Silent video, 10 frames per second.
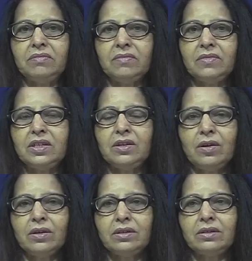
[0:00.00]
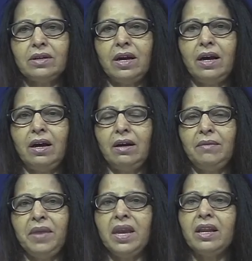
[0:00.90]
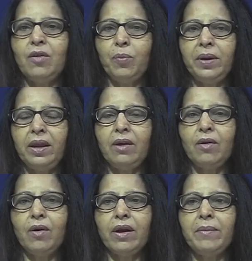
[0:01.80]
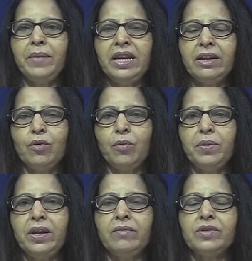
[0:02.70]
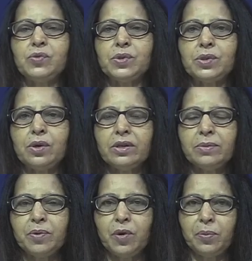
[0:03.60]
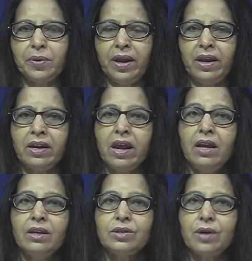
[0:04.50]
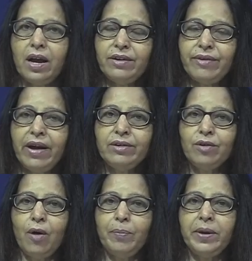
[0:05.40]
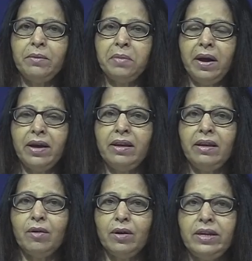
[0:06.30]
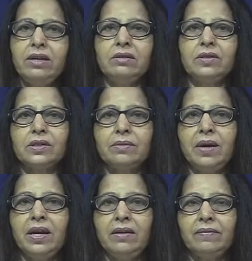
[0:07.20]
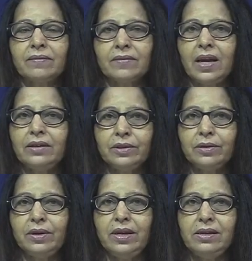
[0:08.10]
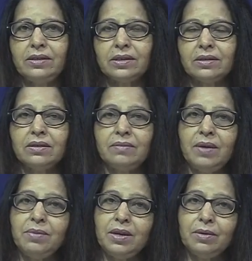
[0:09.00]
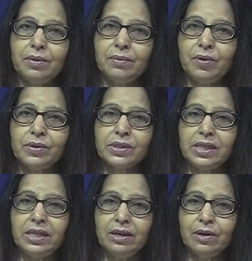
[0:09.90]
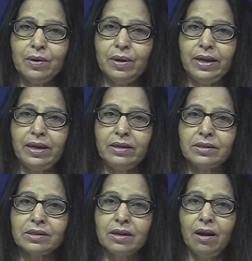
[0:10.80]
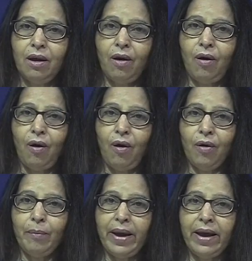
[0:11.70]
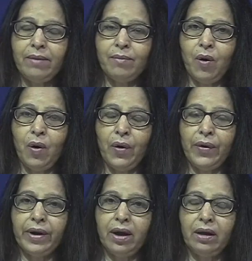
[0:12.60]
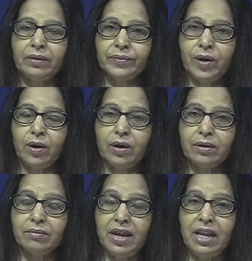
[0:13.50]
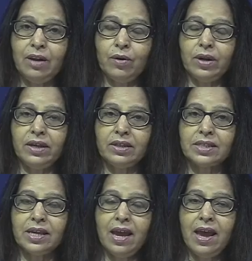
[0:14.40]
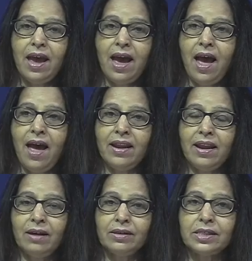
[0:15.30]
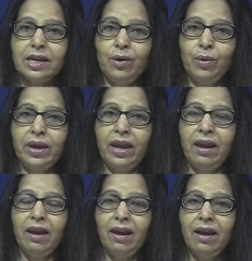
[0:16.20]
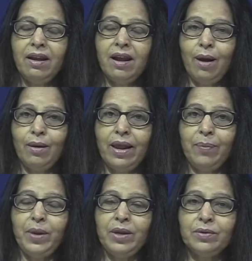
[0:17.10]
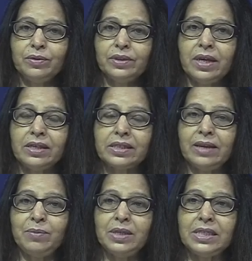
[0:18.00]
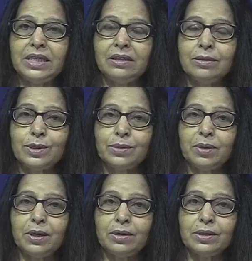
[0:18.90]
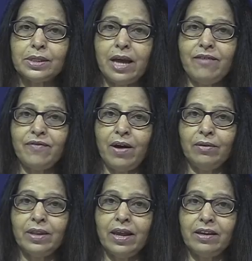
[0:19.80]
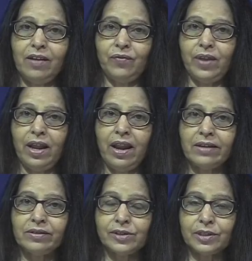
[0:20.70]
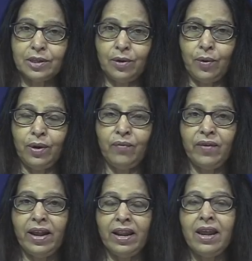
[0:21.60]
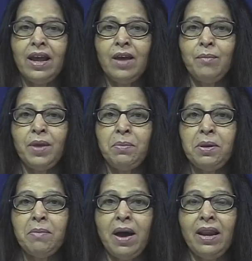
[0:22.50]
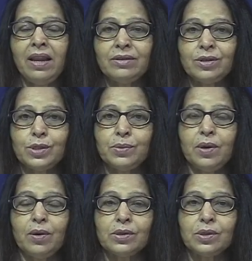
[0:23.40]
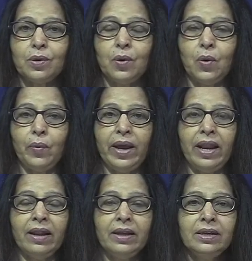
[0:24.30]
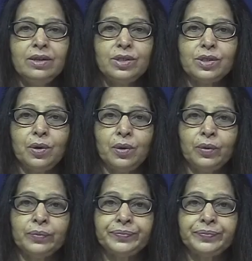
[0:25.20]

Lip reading: did not make an opening, or I made an opening which was not appropriate. So, I tried copying my colleagues, my other colleagues, maybe who were more senior colleagues or my more or male colleagues, and I'd say, okay, now let me do this, let me see this, because I found that if their lectures are going well, maybe my lectures will also go well. So,